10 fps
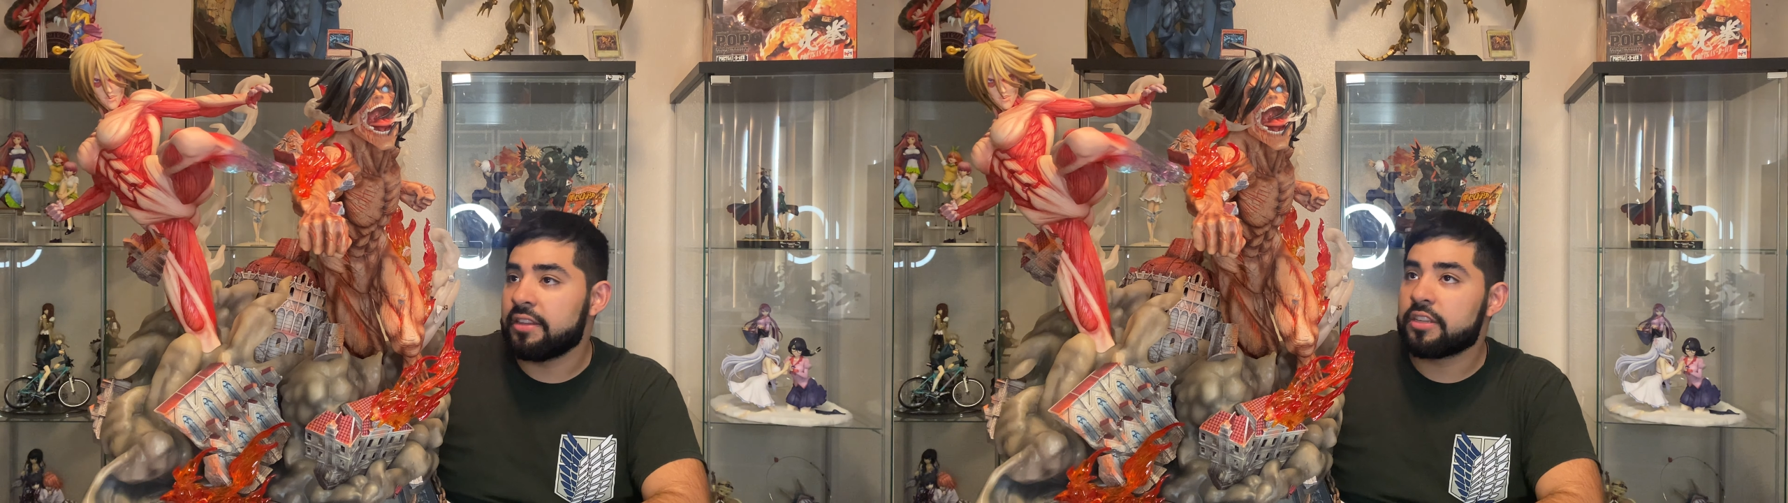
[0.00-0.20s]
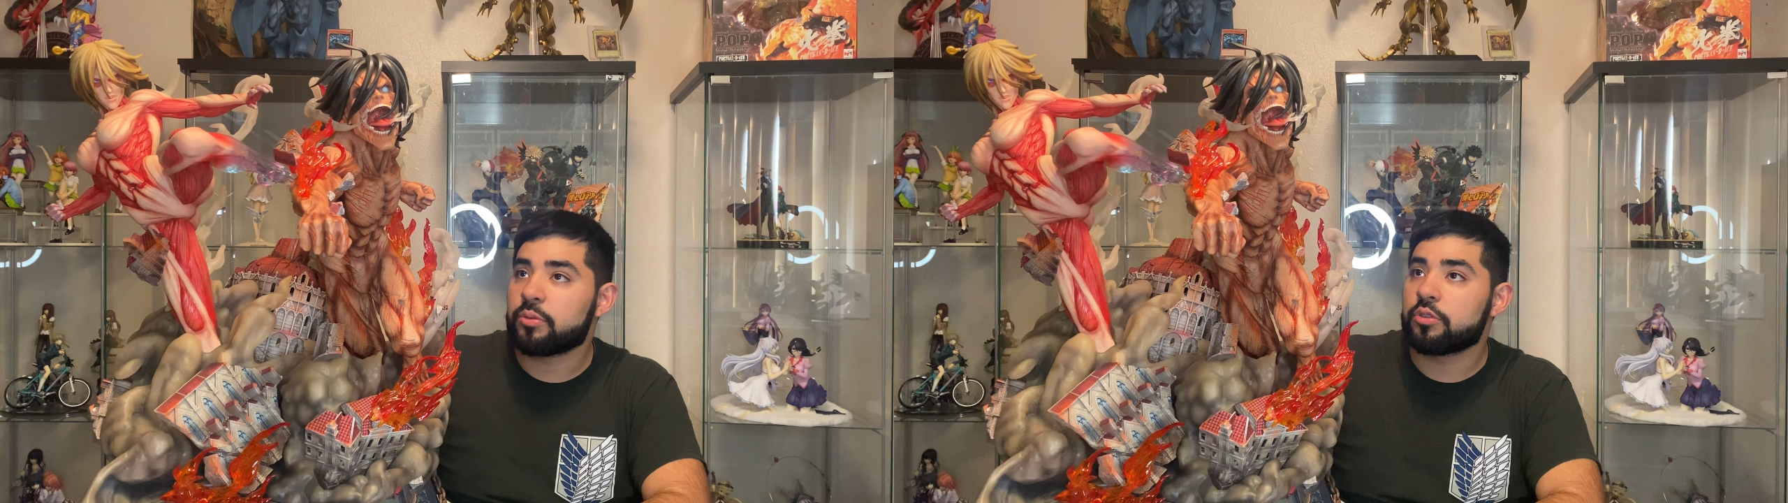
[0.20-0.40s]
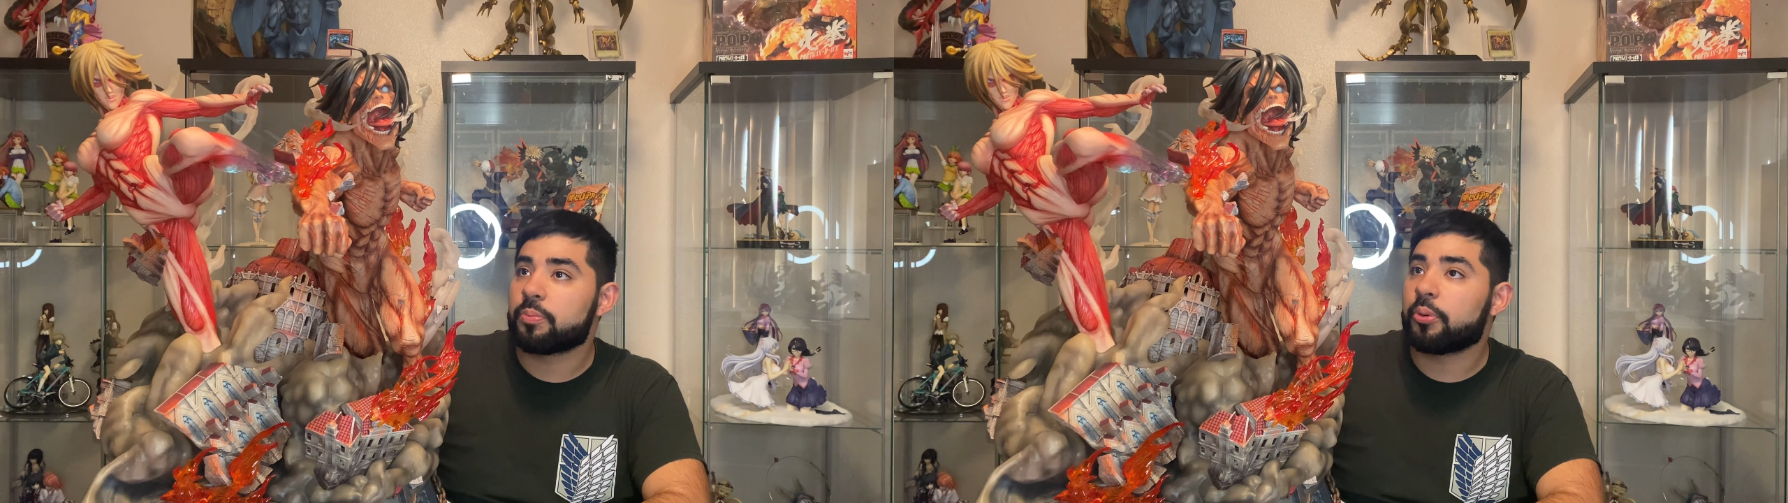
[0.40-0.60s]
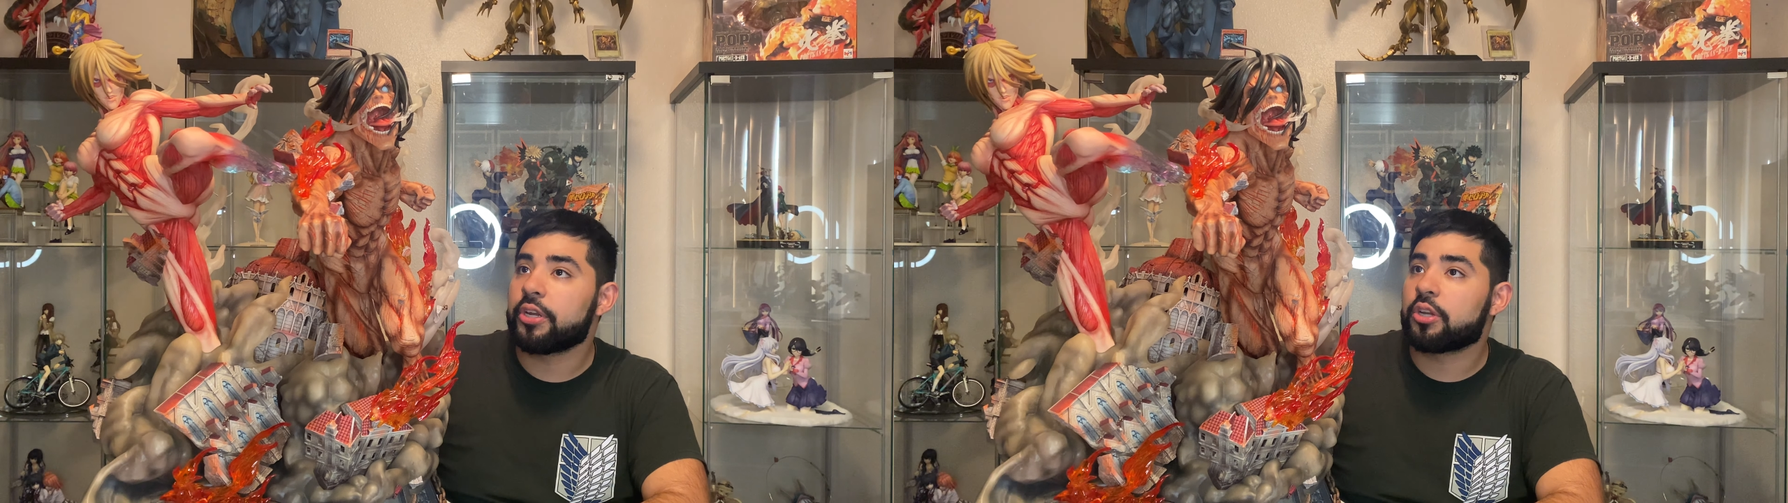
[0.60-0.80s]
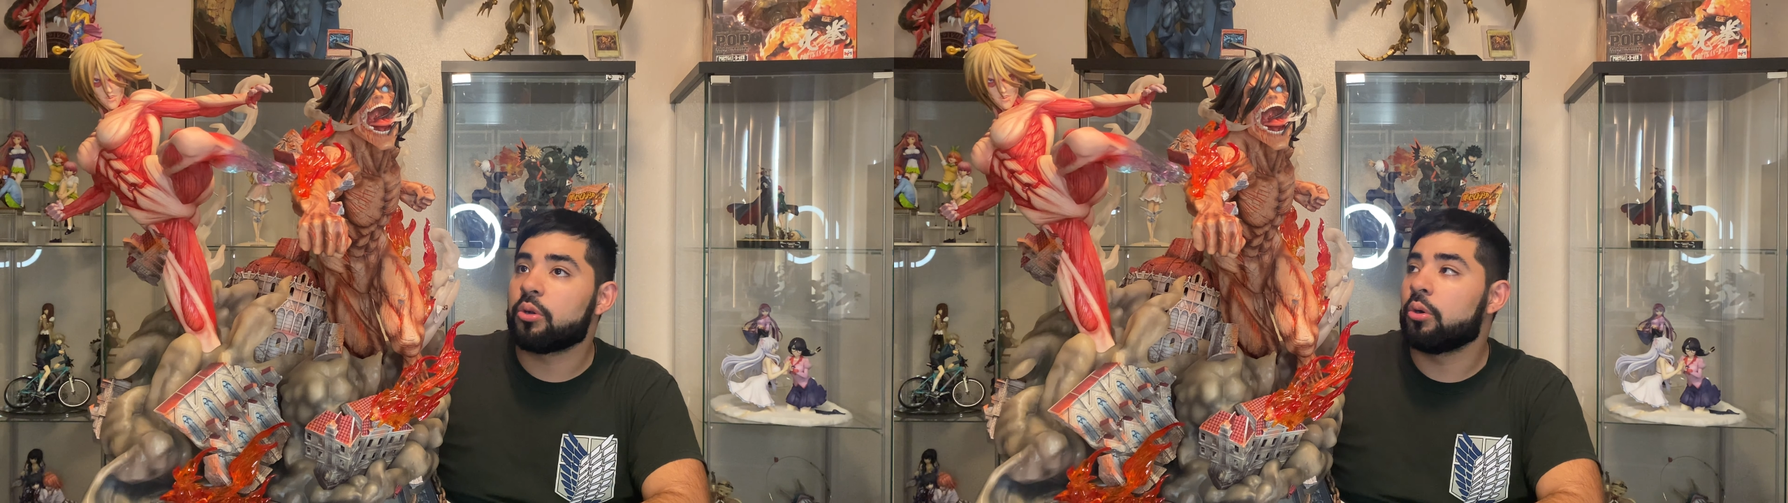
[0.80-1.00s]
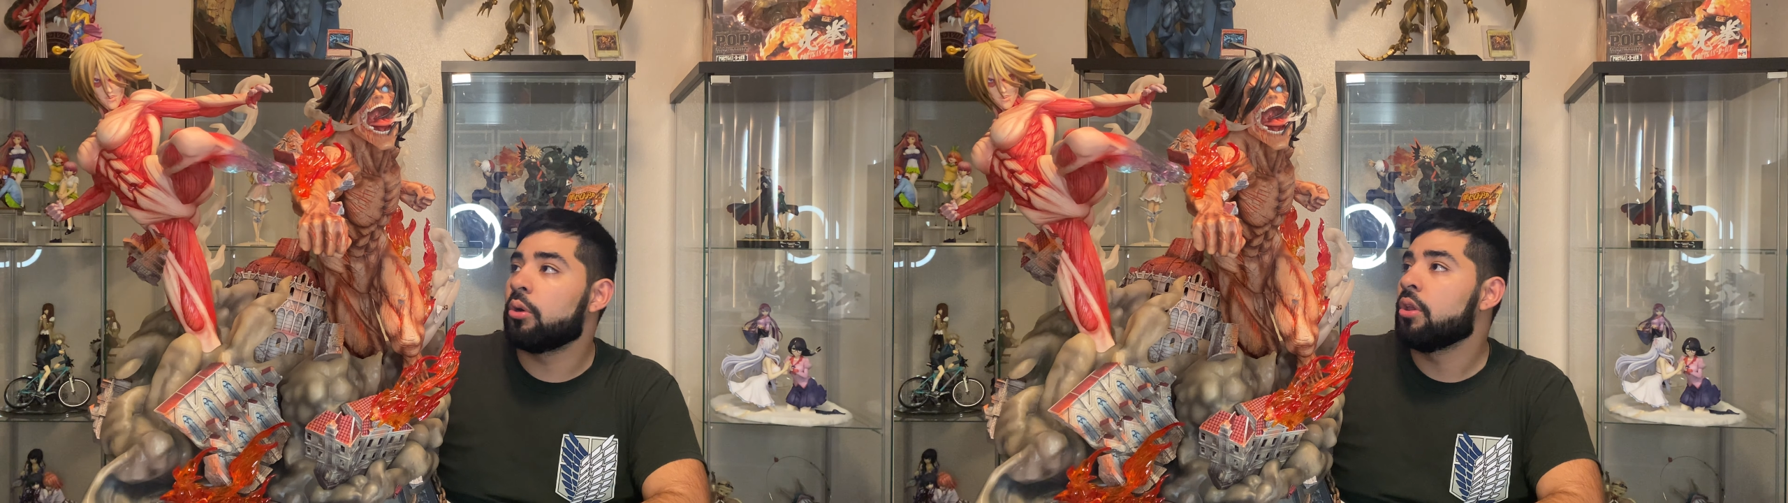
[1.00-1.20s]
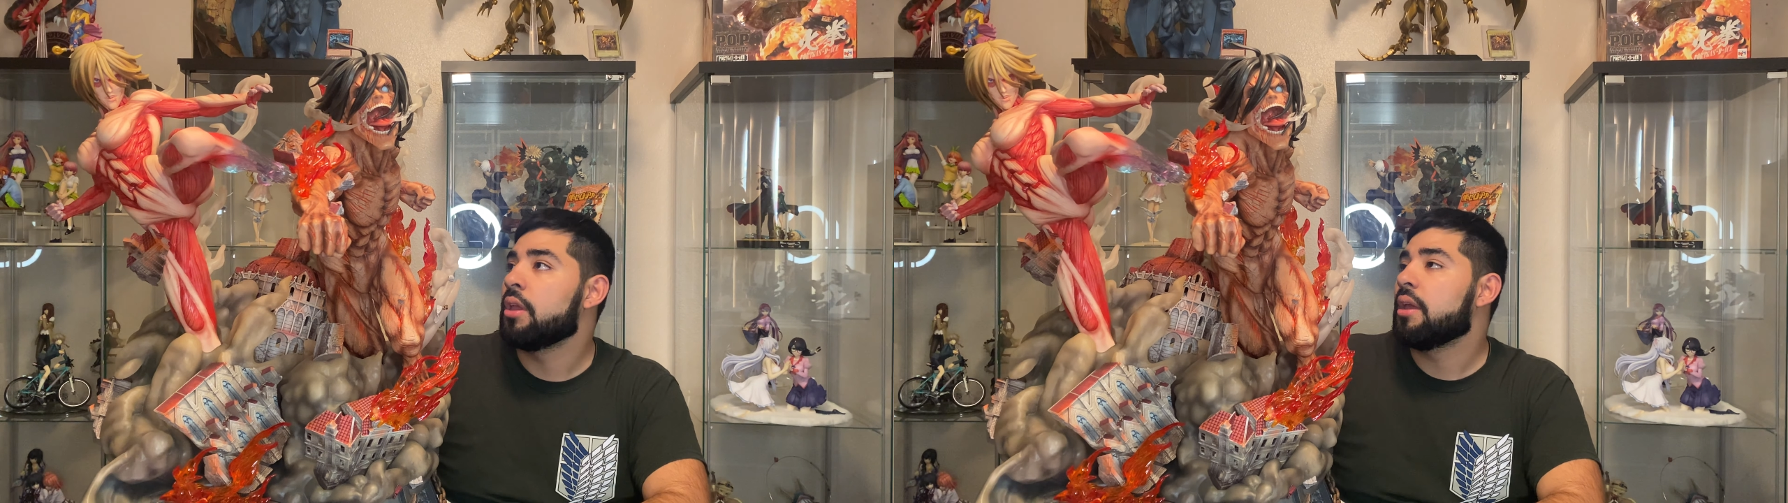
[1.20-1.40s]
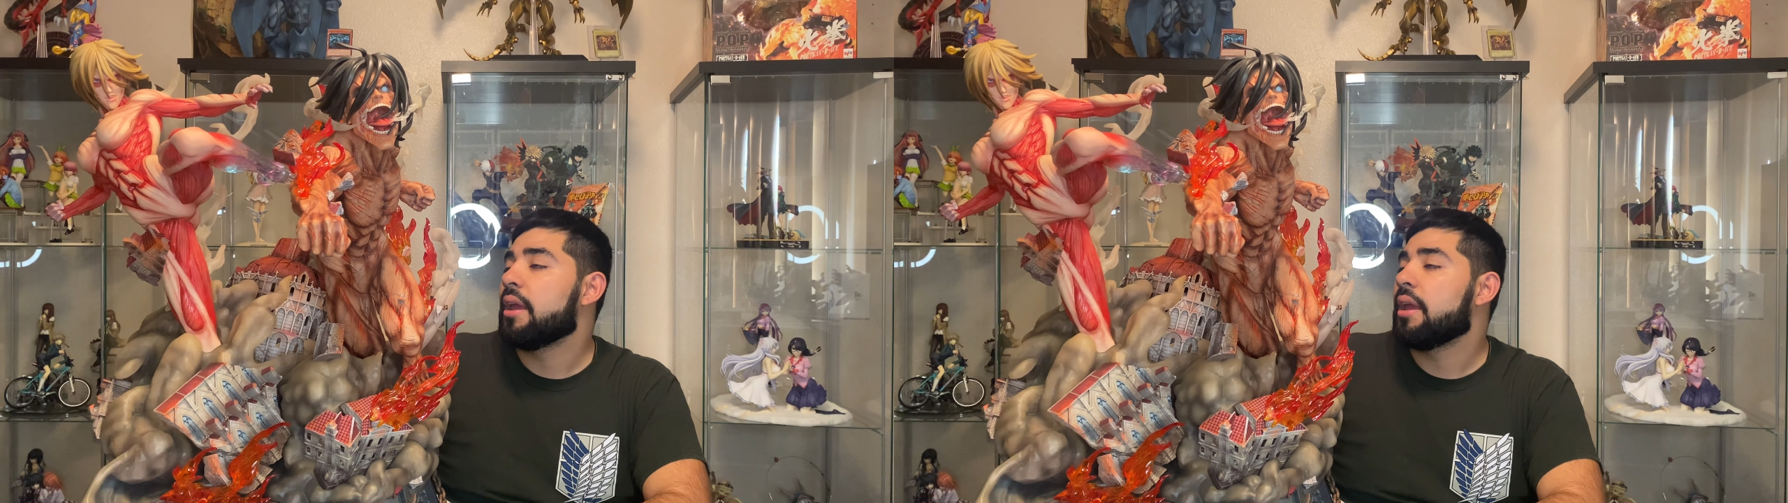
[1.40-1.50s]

This one's pretty cool